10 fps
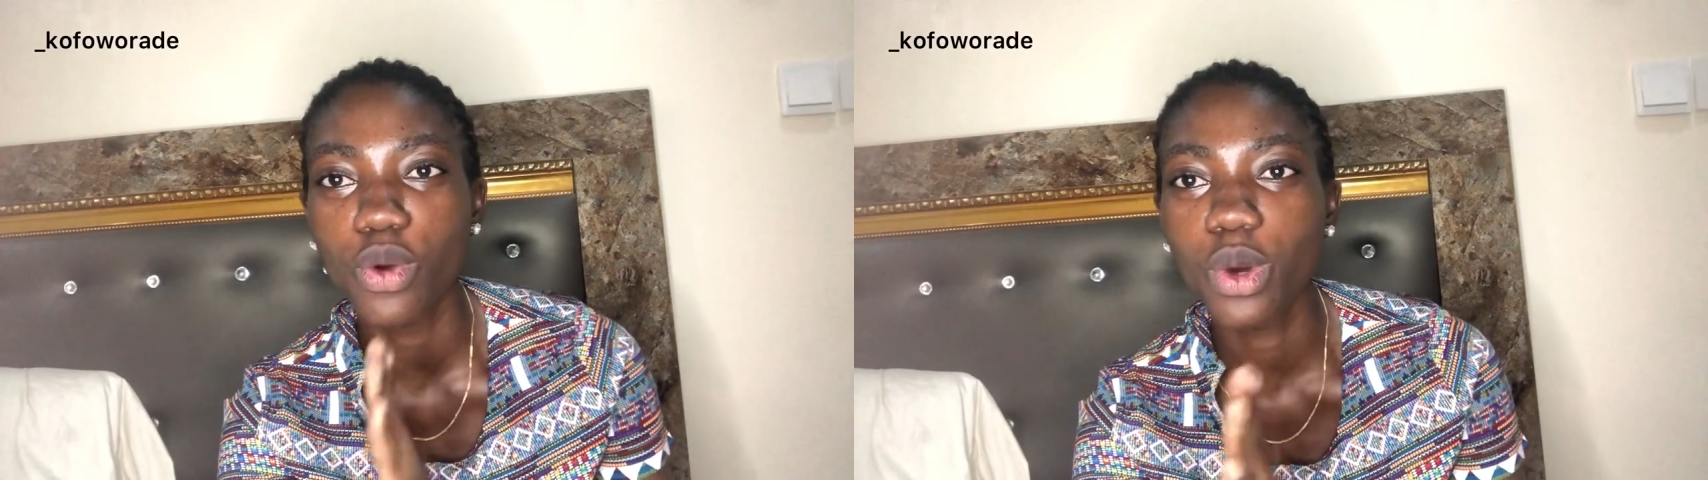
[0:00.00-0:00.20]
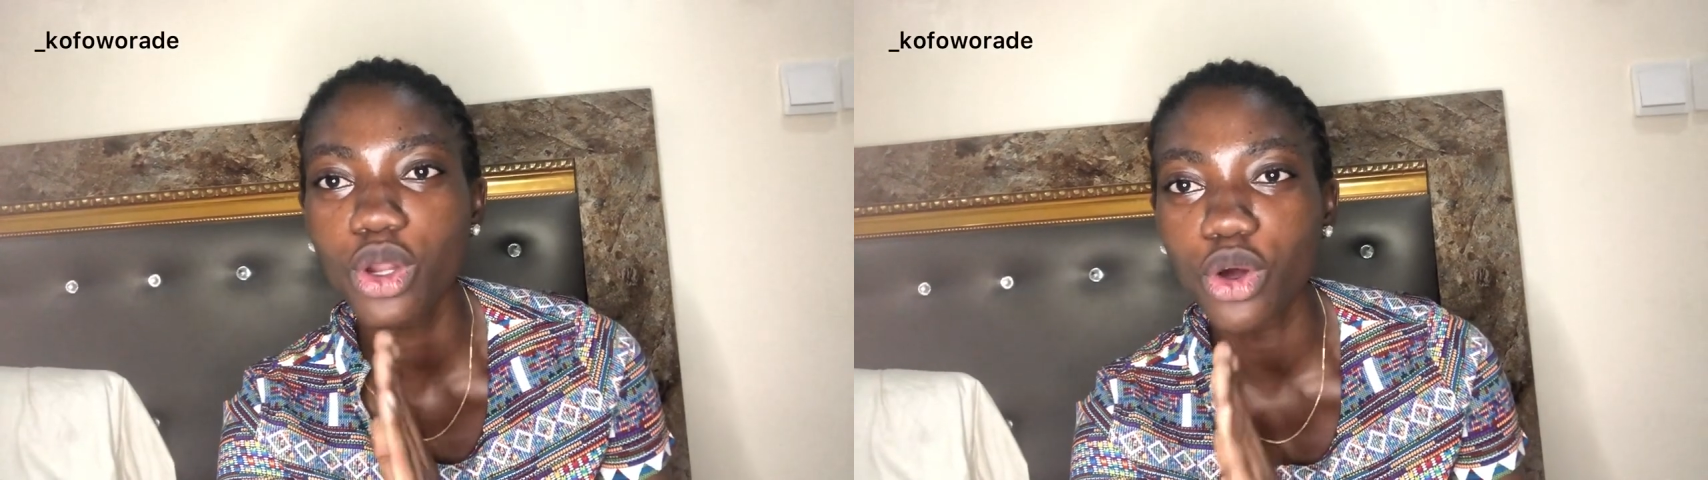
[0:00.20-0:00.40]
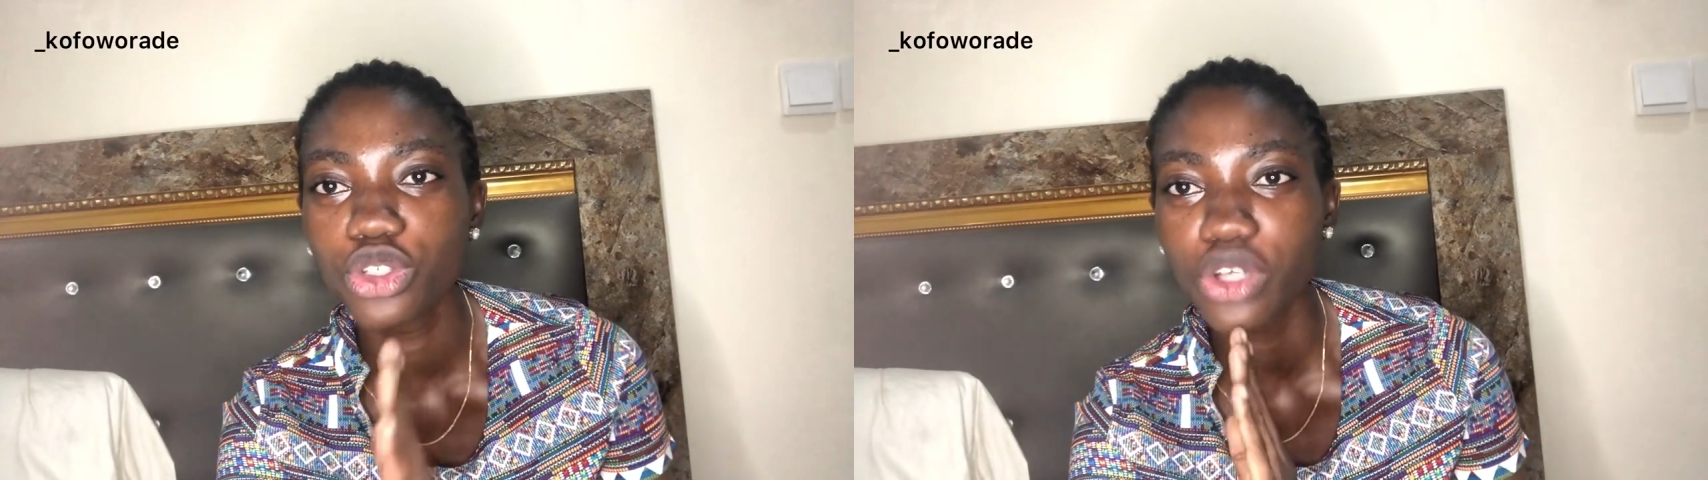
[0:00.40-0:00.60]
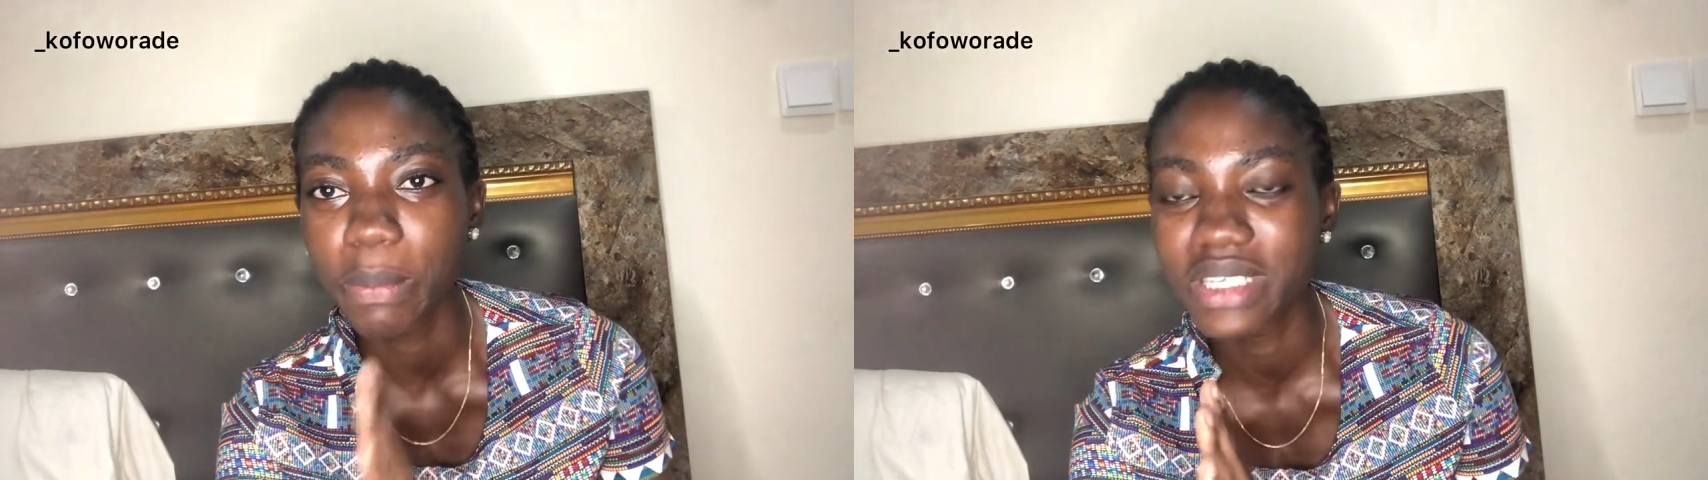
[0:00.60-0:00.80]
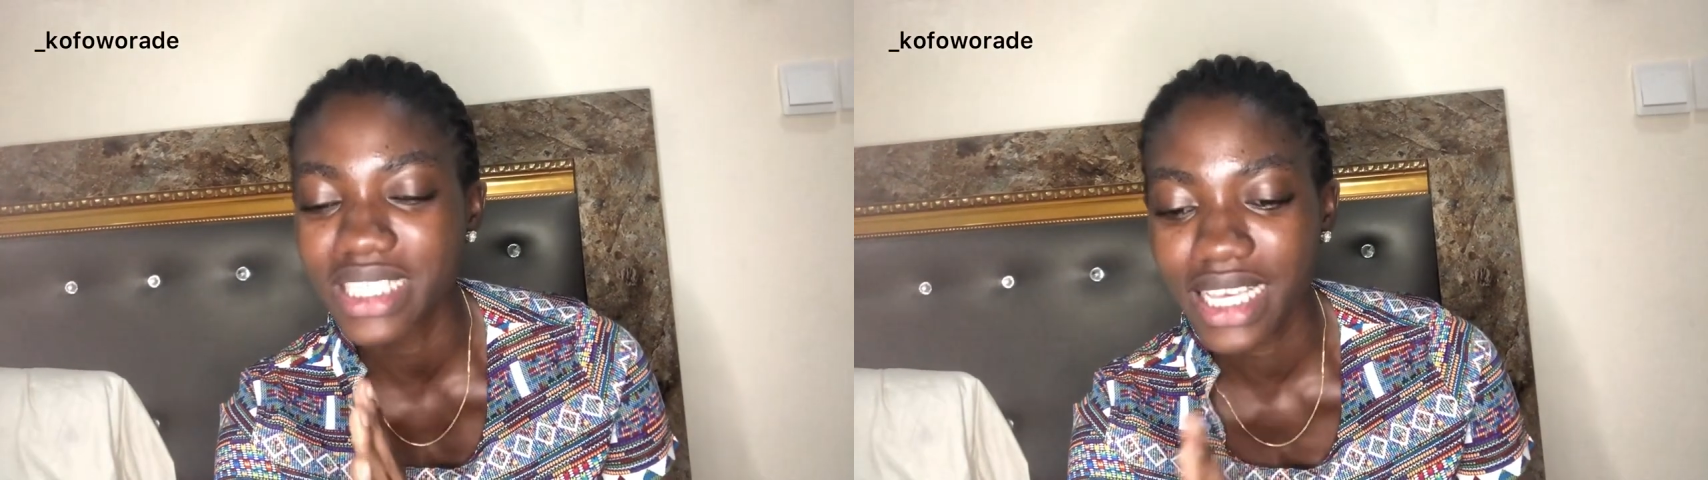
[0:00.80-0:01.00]

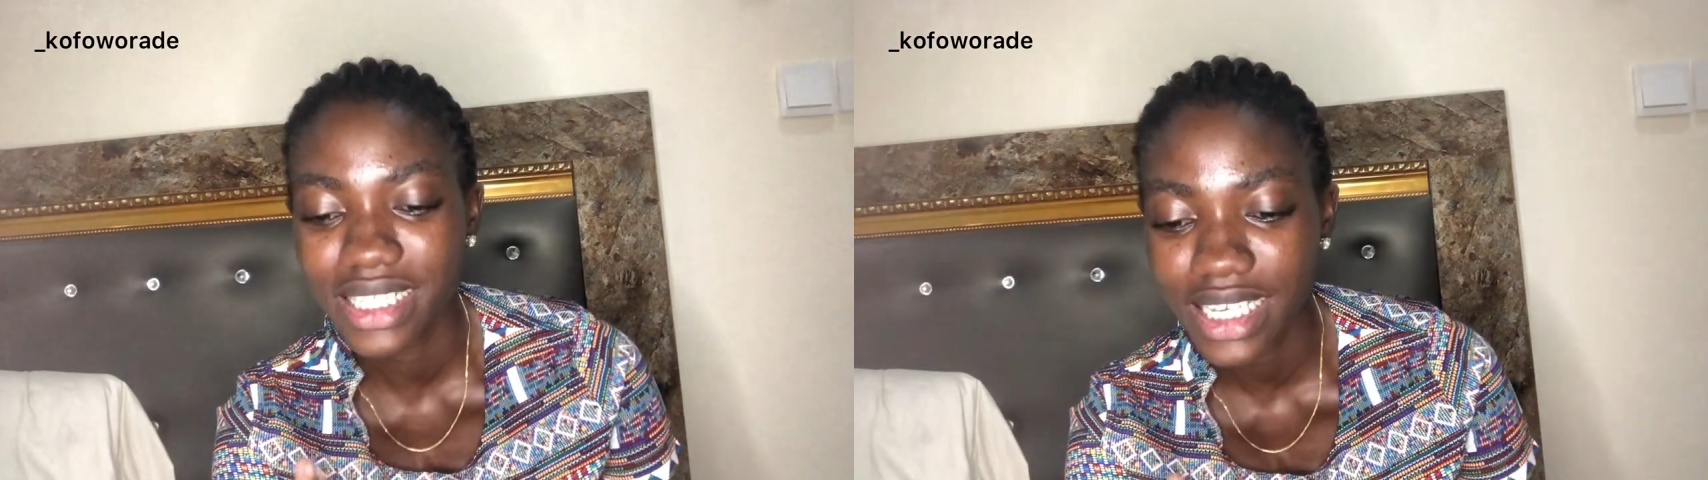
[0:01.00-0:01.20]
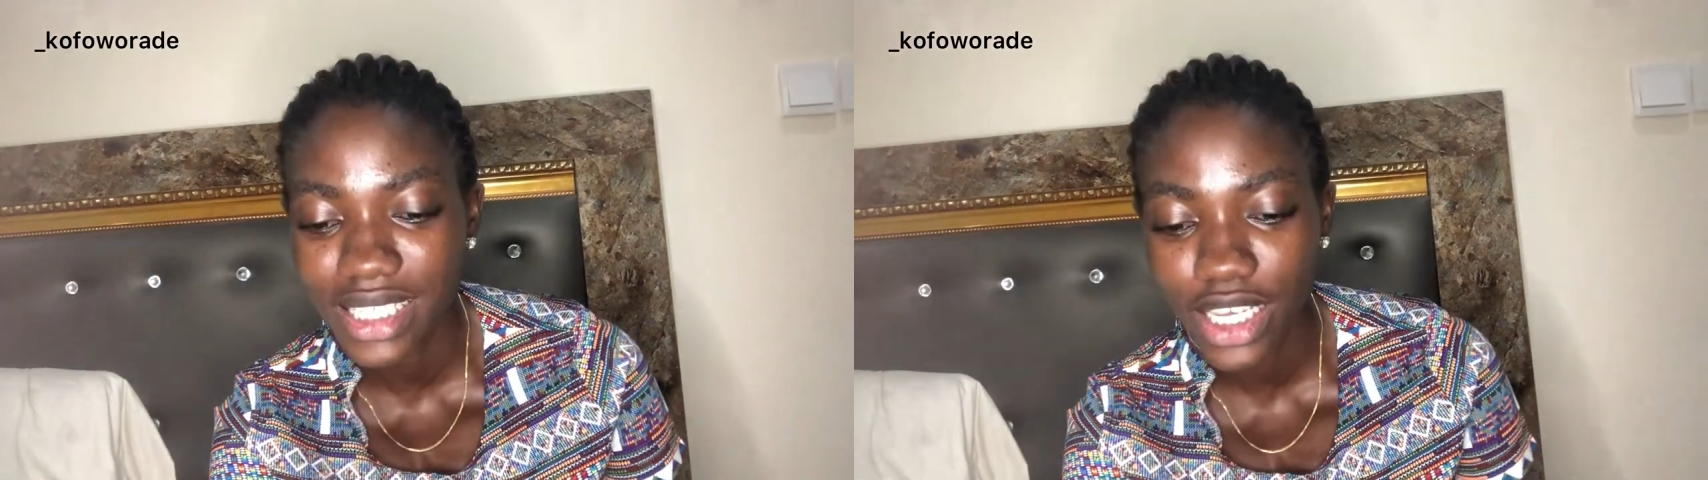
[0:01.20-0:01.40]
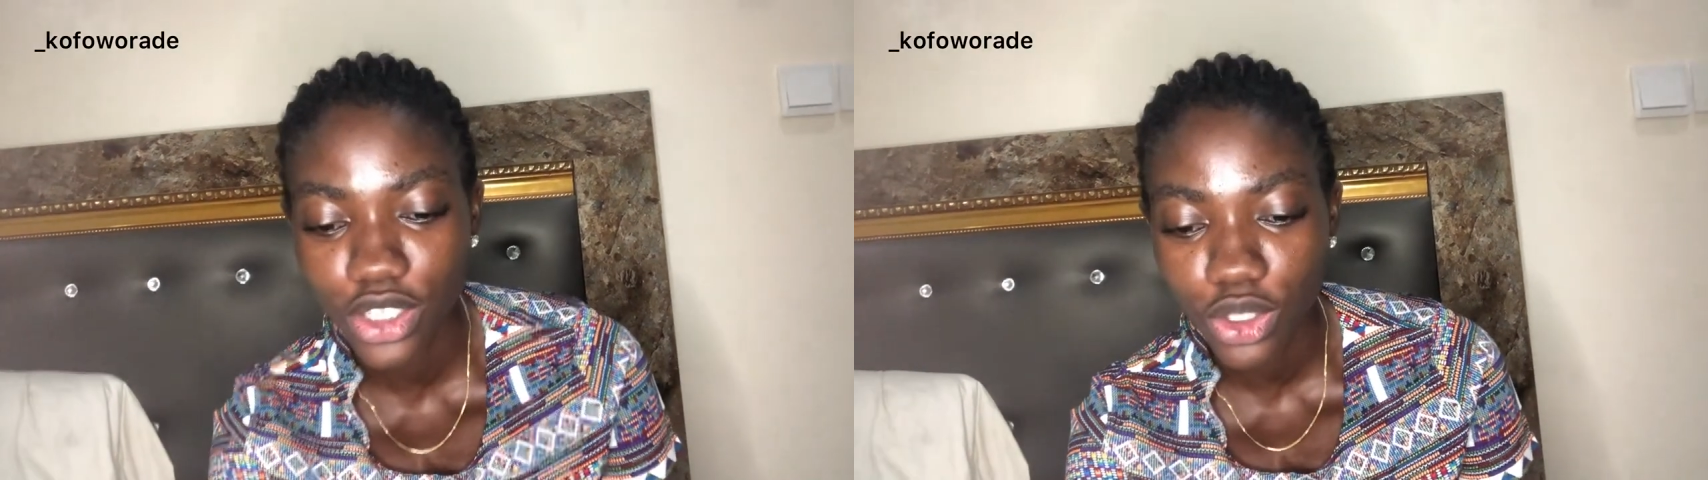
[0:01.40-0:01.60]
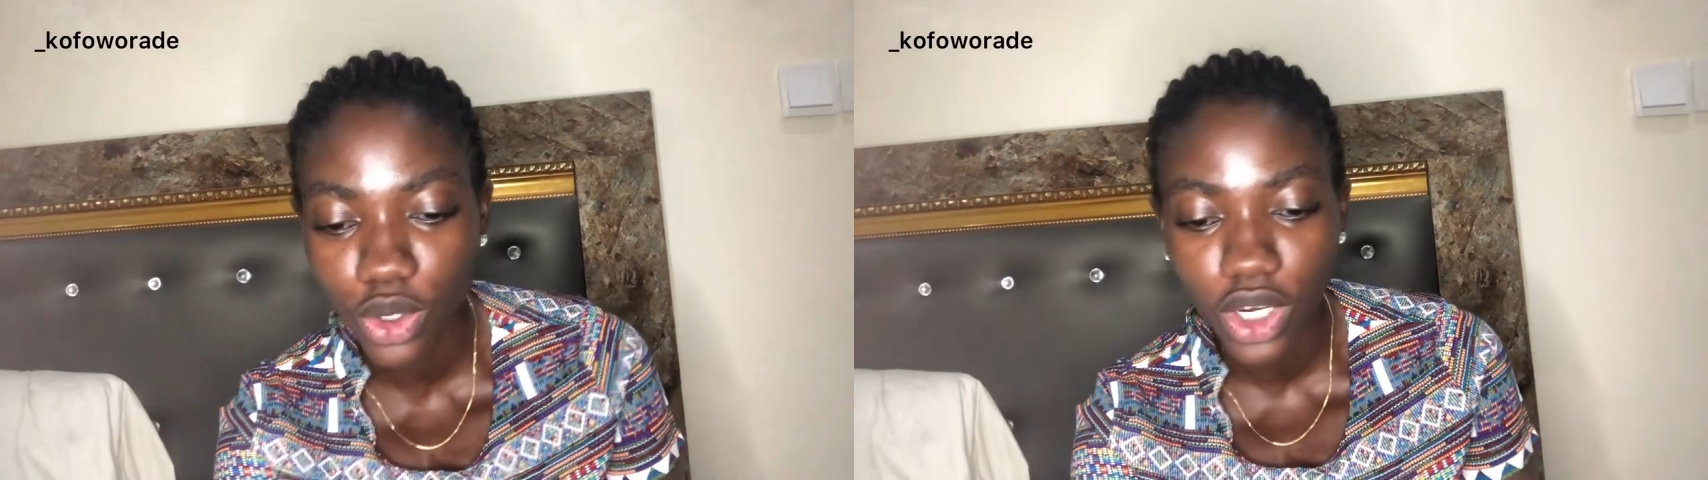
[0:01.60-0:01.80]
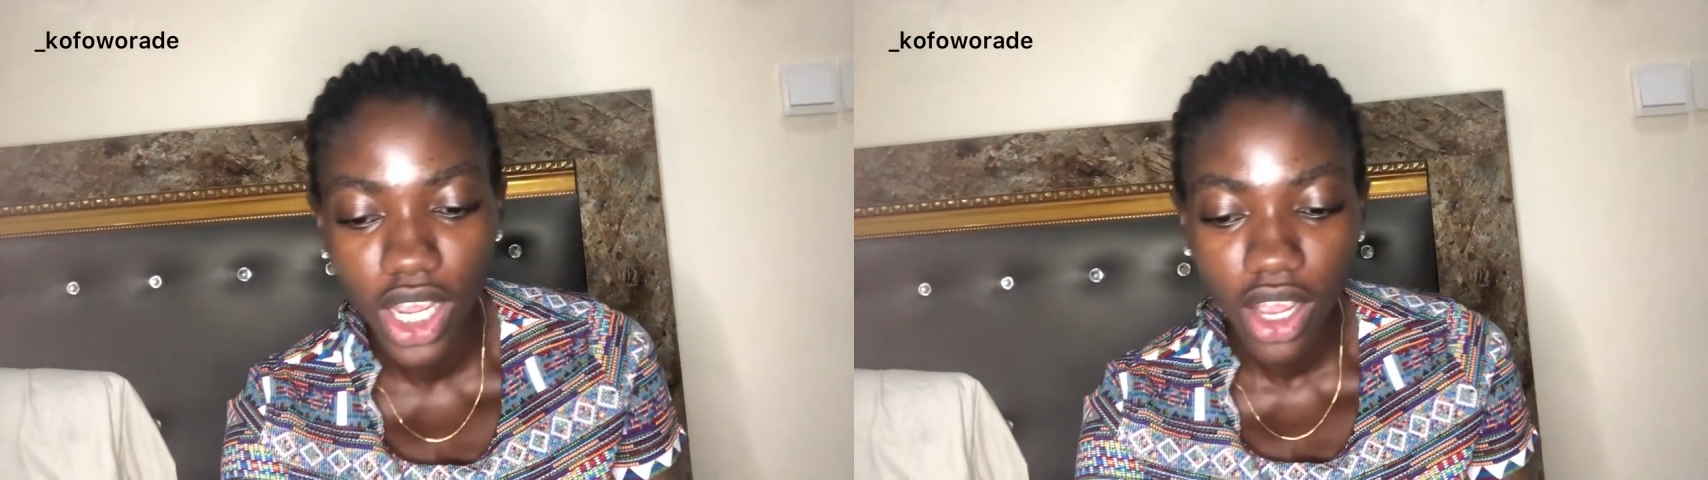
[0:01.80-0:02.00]
100% attention.